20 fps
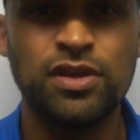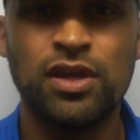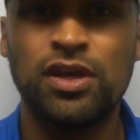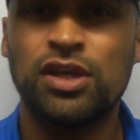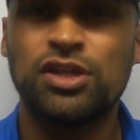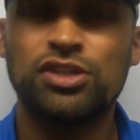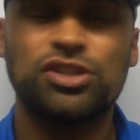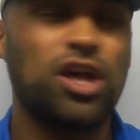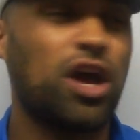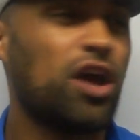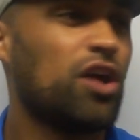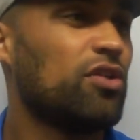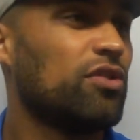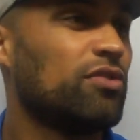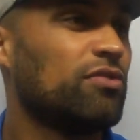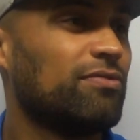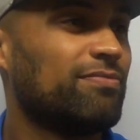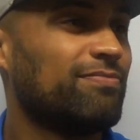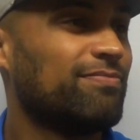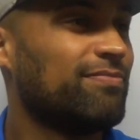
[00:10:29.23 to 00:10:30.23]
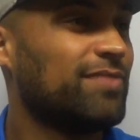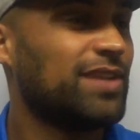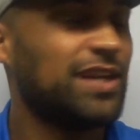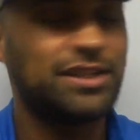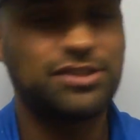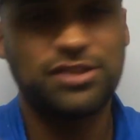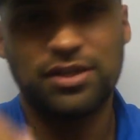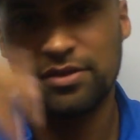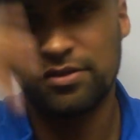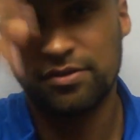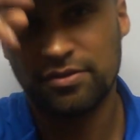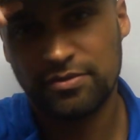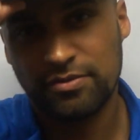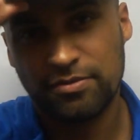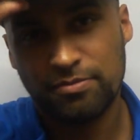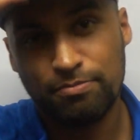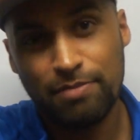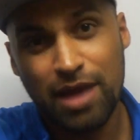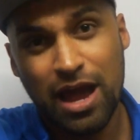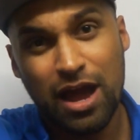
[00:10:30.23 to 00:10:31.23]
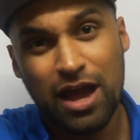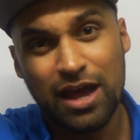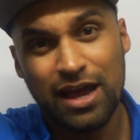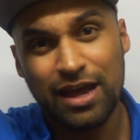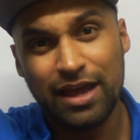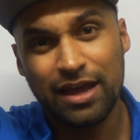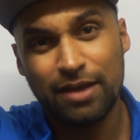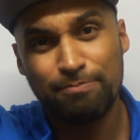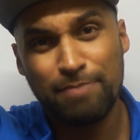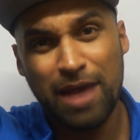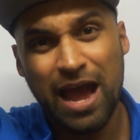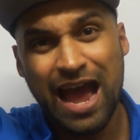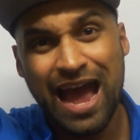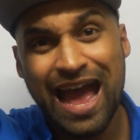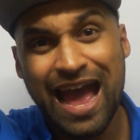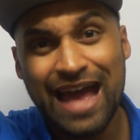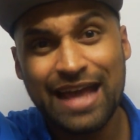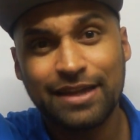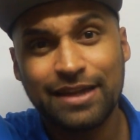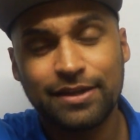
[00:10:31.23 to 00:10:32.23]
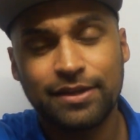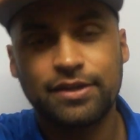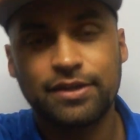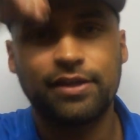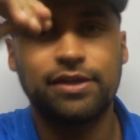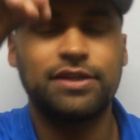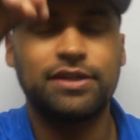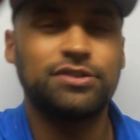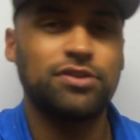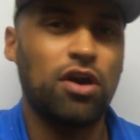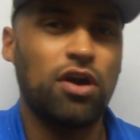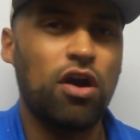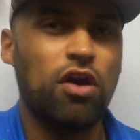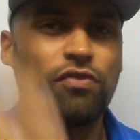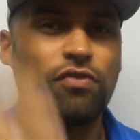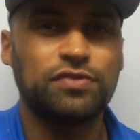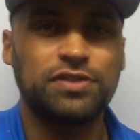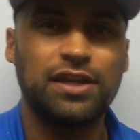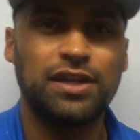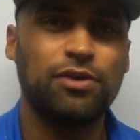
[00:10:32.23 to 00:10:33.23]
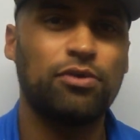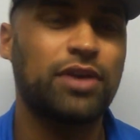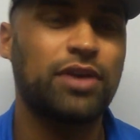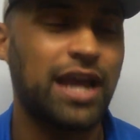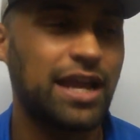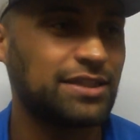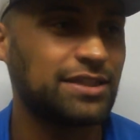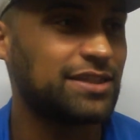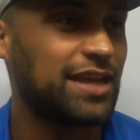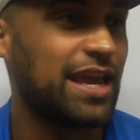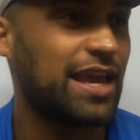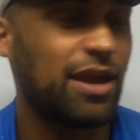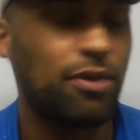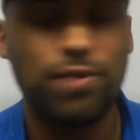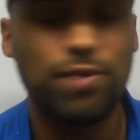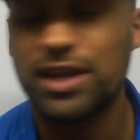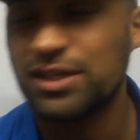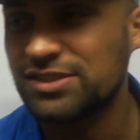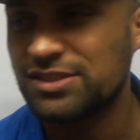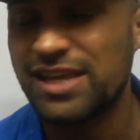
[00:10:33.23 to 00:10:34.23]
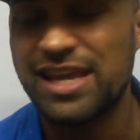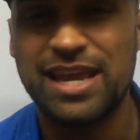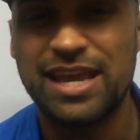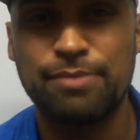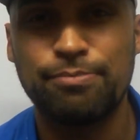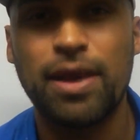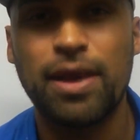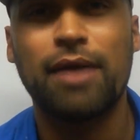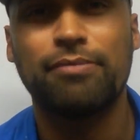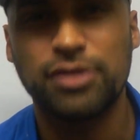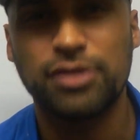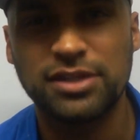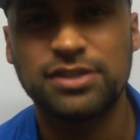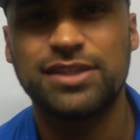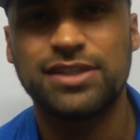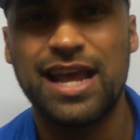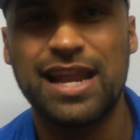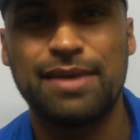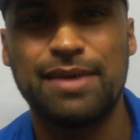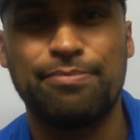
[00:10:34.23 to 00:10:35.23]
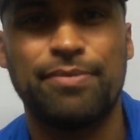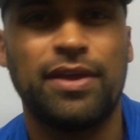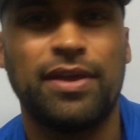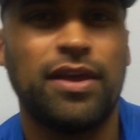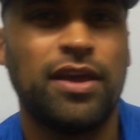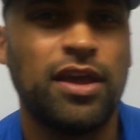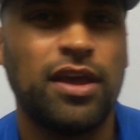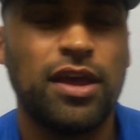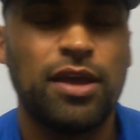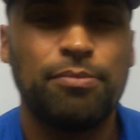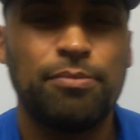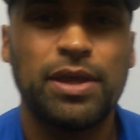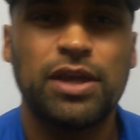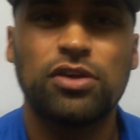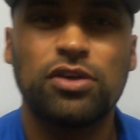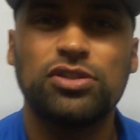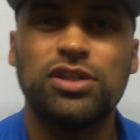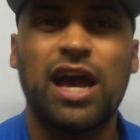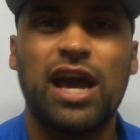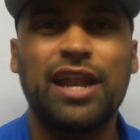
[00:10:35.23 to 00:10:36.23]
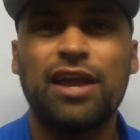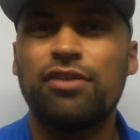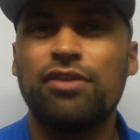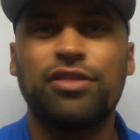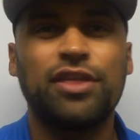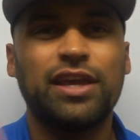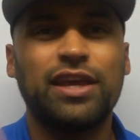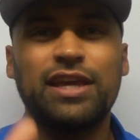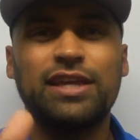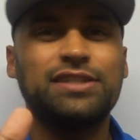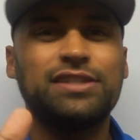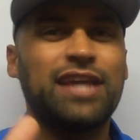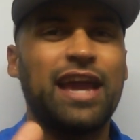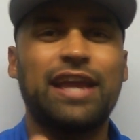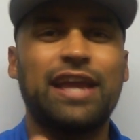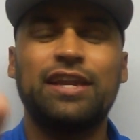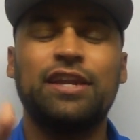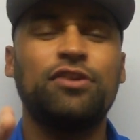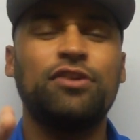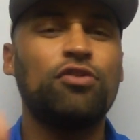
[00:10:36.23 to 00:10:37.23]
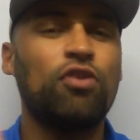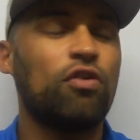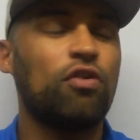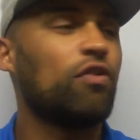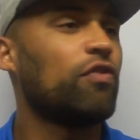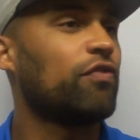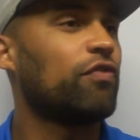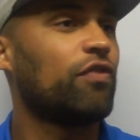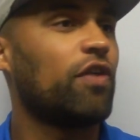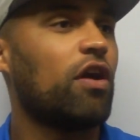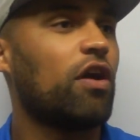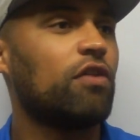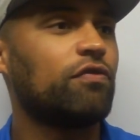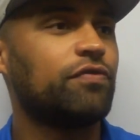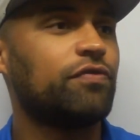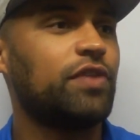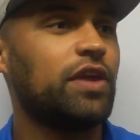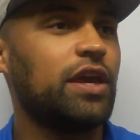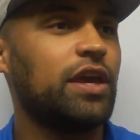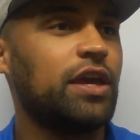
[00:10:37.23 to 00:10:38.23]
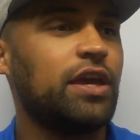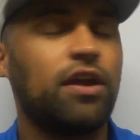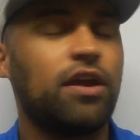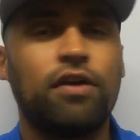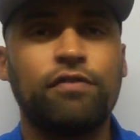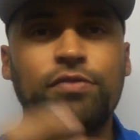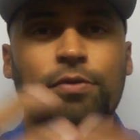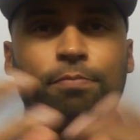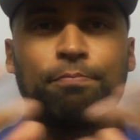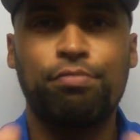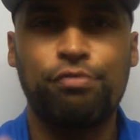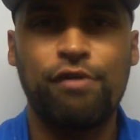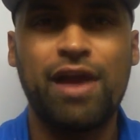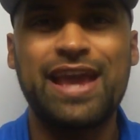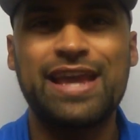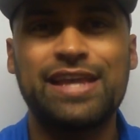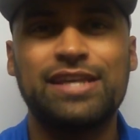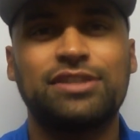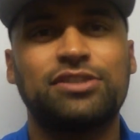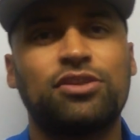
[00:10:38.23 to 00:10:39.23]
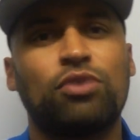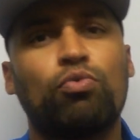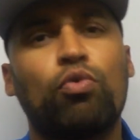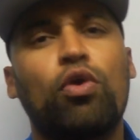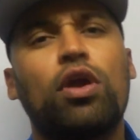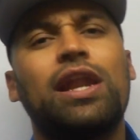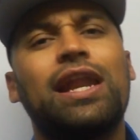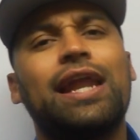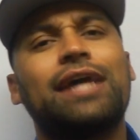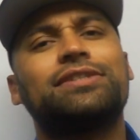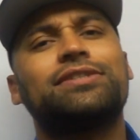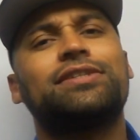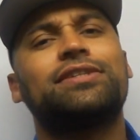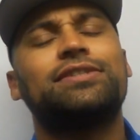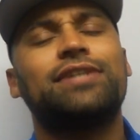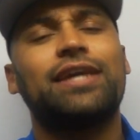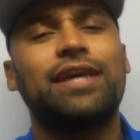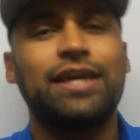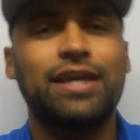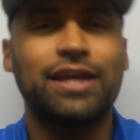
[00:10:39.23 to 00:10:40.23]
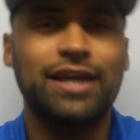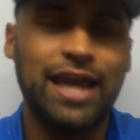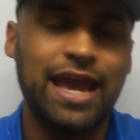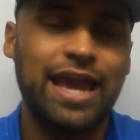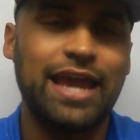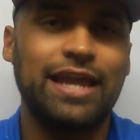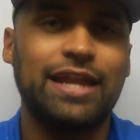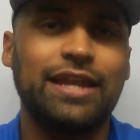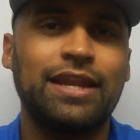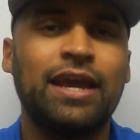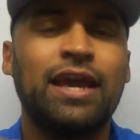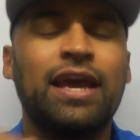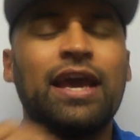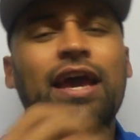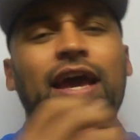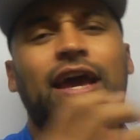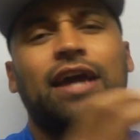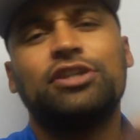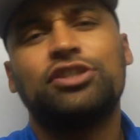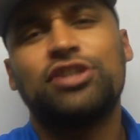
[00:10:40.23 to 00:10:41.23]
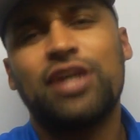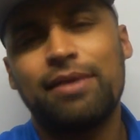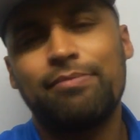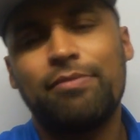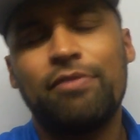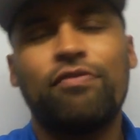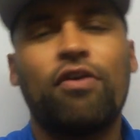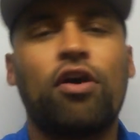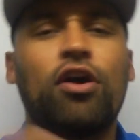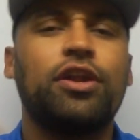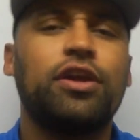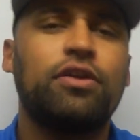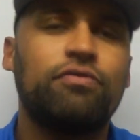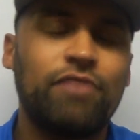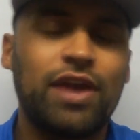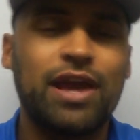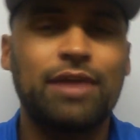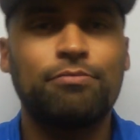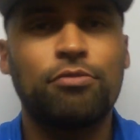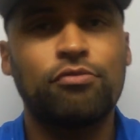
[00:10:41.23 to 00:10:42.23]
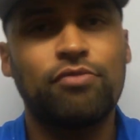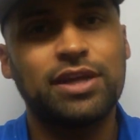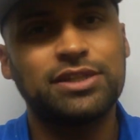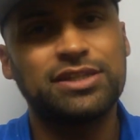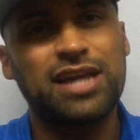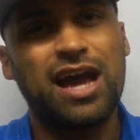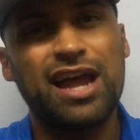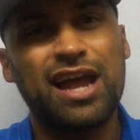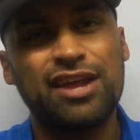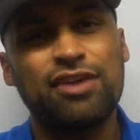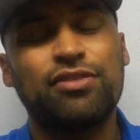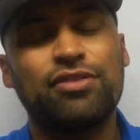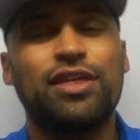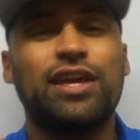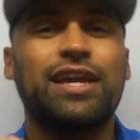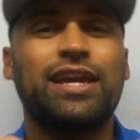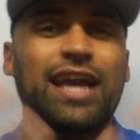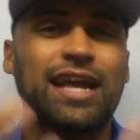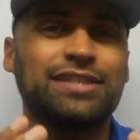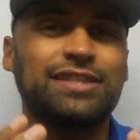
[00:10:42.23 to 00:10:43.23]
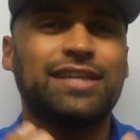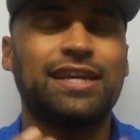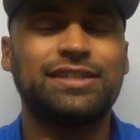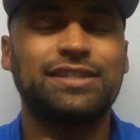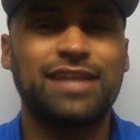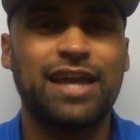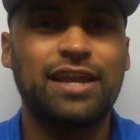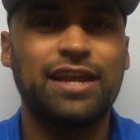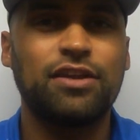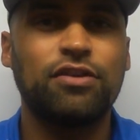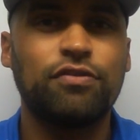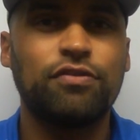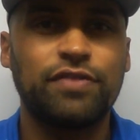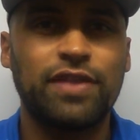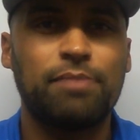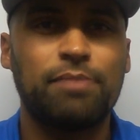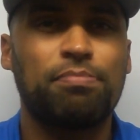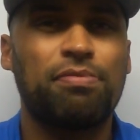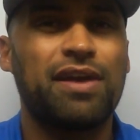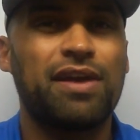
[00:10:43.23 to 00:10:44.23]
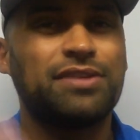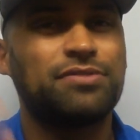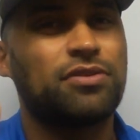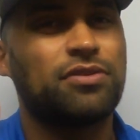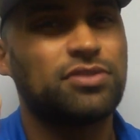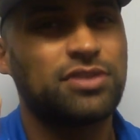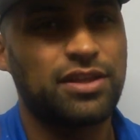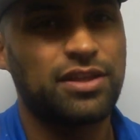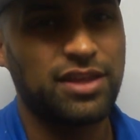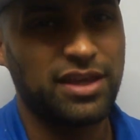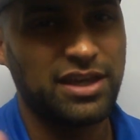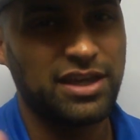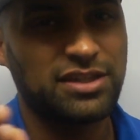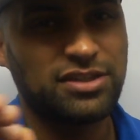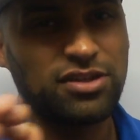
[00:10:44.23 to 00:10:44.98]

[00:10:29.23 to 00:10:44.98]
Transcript: So, listen, my hat is off to little Kante, and when I see him, I'm going to tell him. Because I don't think he's getting enough of the praise what Leicester City are getting, and Jamie Vardy and Riyad Mahrez. I don't think Kante's getting enough of that praise, because I think he's a